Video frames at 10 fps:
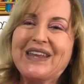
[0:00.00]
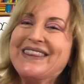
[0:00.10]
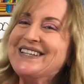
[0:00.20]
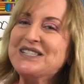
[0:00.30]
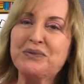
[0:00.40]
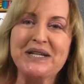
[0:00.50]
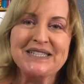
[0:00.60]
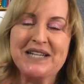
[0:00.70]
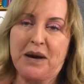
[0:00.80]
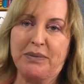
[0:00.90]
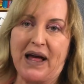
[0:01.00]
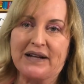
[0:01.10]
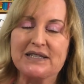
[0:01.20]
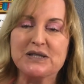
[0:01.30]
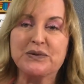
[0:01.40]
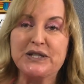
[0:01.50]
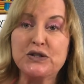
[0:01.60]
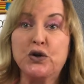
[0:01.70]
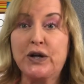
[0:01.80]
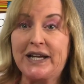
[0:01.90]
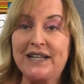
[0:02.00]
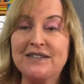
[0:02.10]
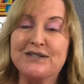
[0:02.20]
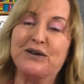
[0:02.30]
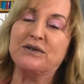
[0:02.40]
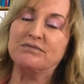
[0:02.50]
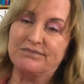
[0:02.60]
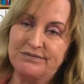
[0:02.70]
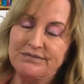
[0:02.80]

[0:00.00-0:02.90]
This one is not black. This one is green, so